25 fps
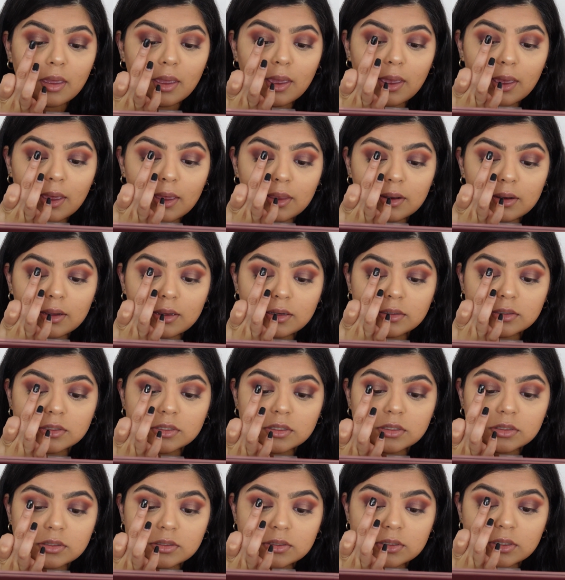And
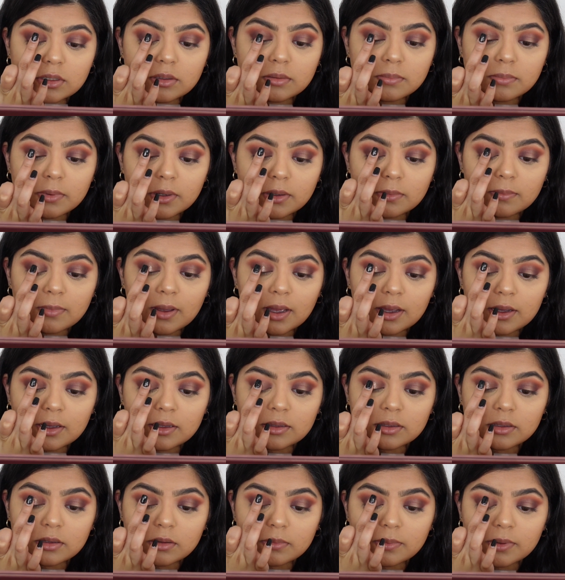just to bring back a
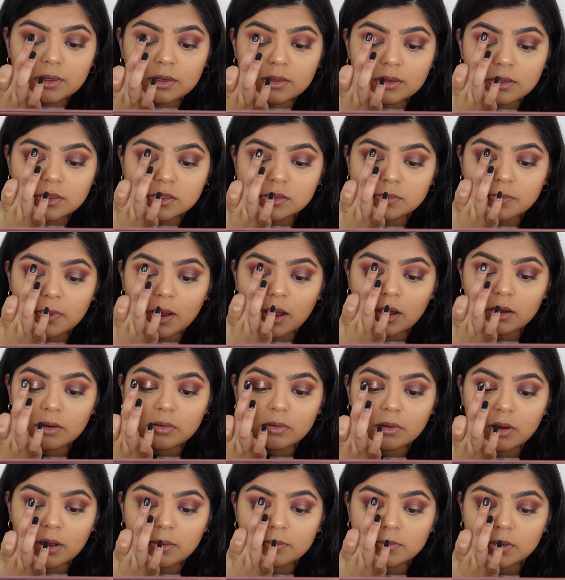little bit of the
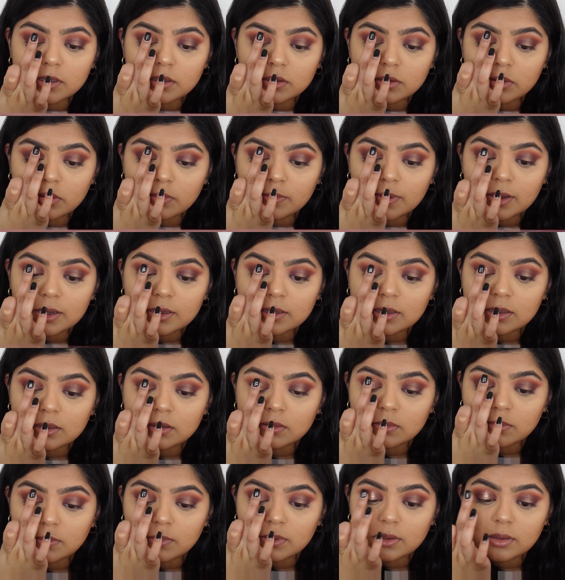sparkle, I'm gonna go back
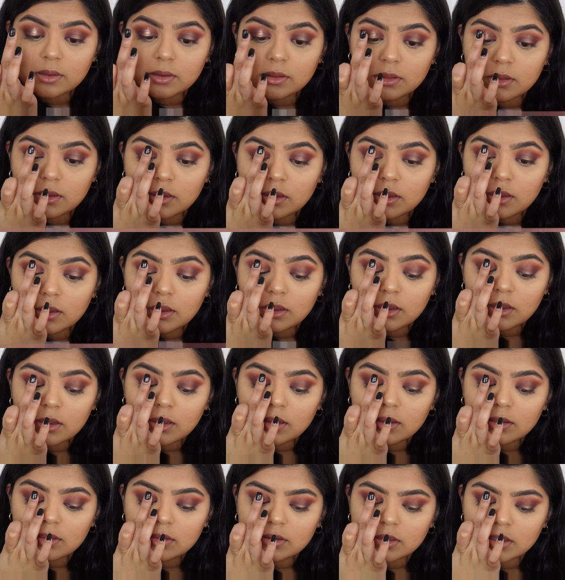in with
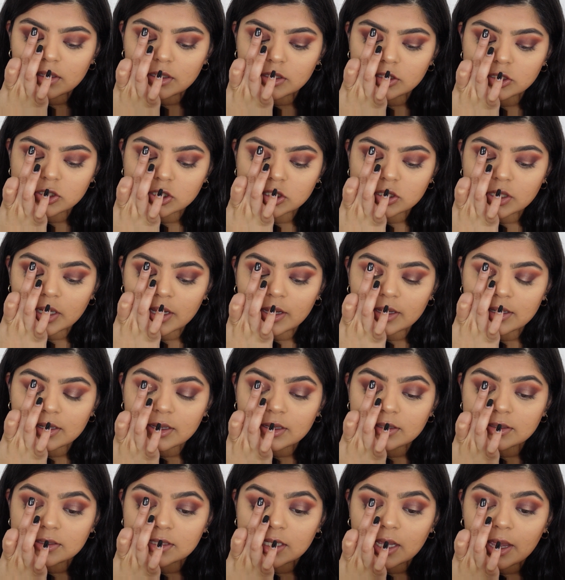the
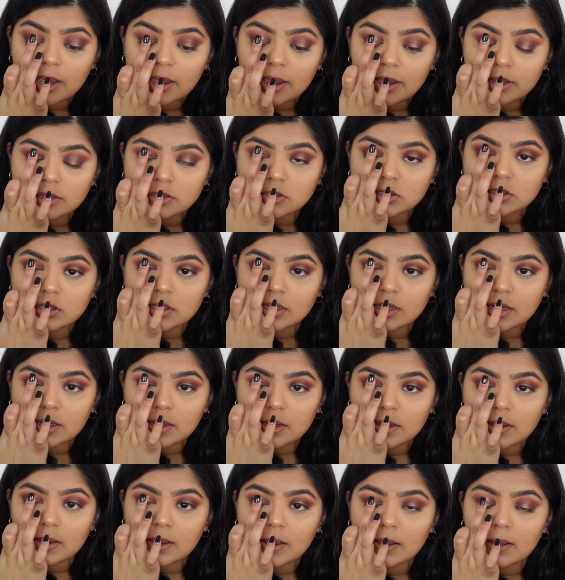shade
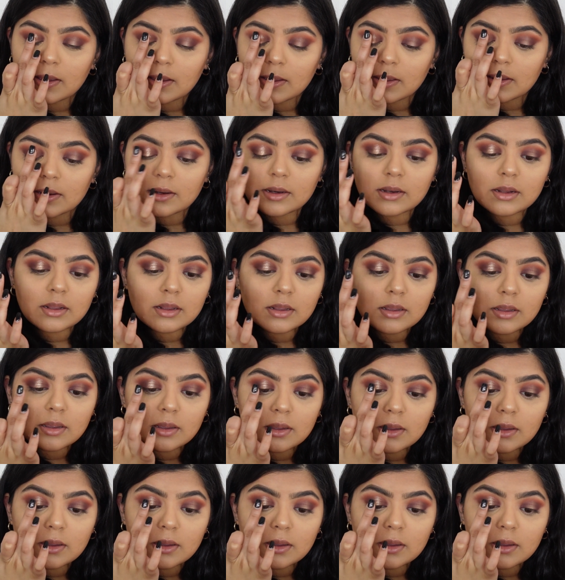Tantric and